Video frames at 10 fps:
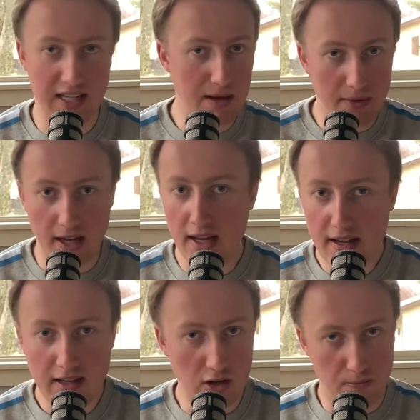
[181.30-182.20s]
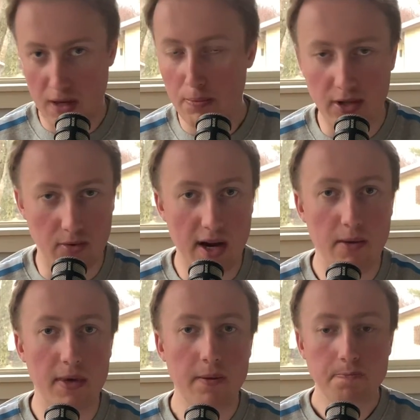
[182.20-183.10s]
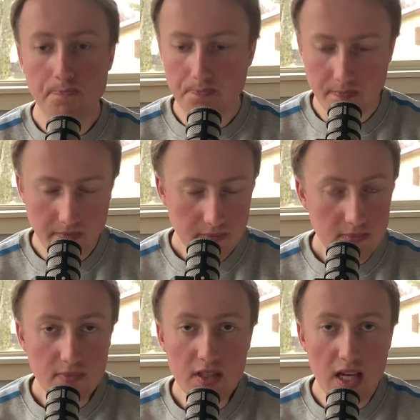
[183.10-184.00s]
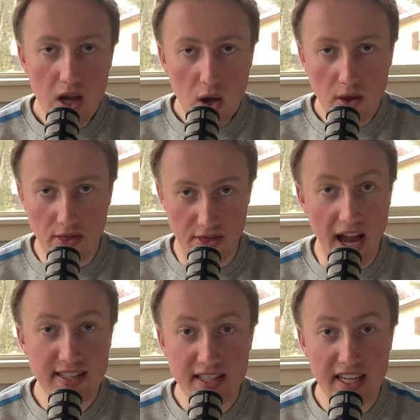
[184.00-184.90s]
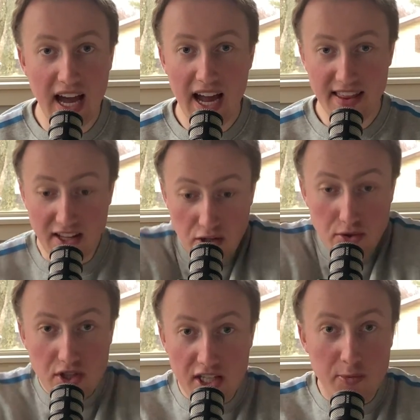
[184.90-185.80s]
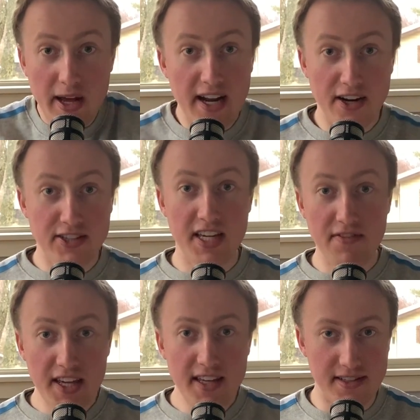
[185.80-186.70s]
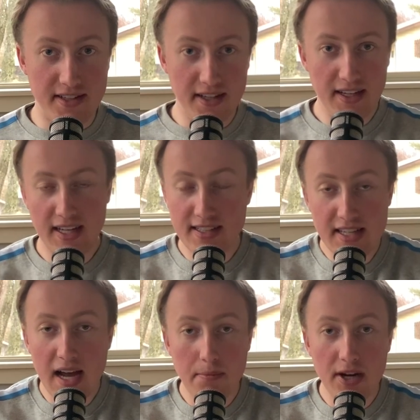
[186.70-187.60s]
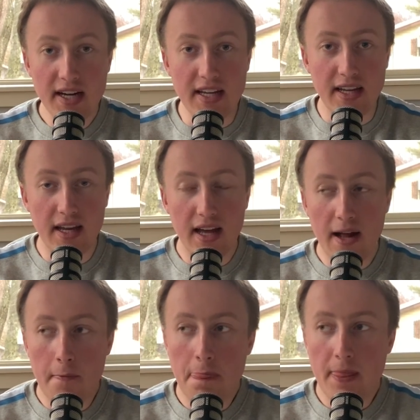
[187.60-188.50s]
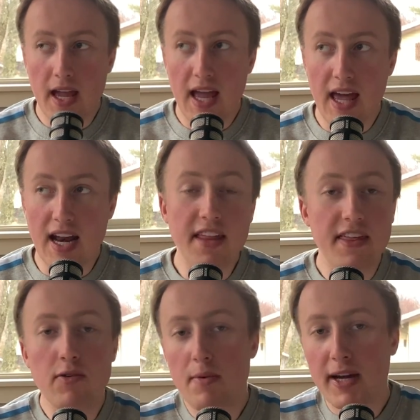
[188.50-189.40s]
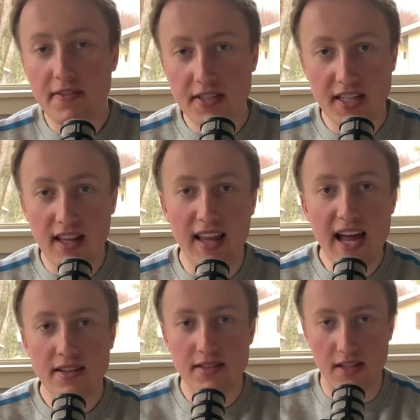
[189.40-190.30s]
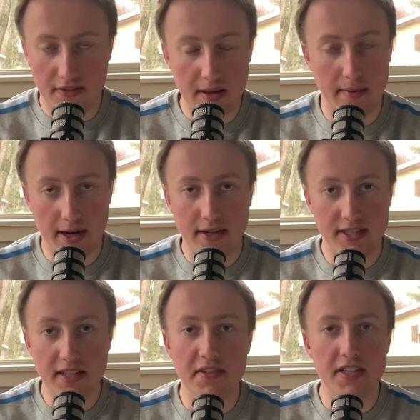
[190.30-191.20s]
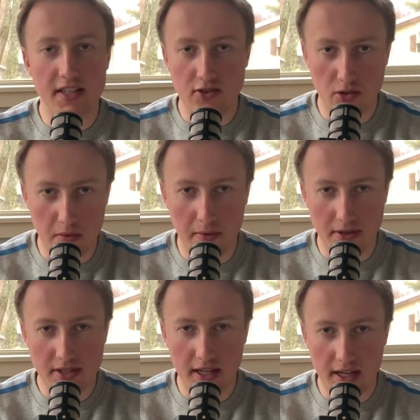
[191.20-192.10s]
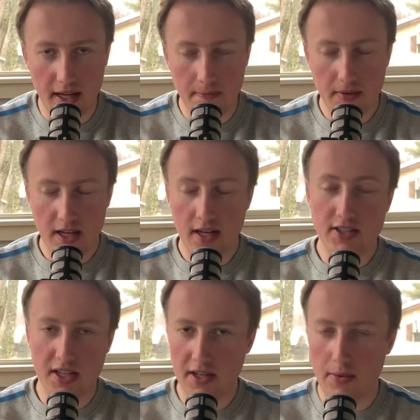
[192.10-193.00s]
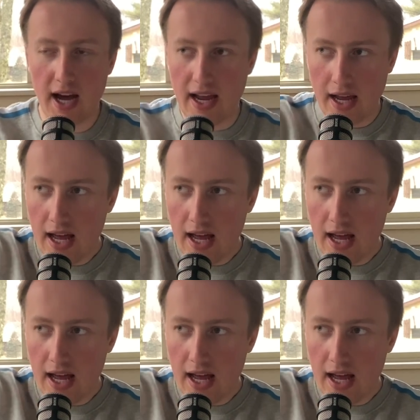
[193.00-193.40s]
I got my, you know, people around me. That's the guy that usually has been on our TVs. It's Tom Brady. And I think we might have seen the last of him on our TVs on Super Bowl Sunday. And I'll tell you why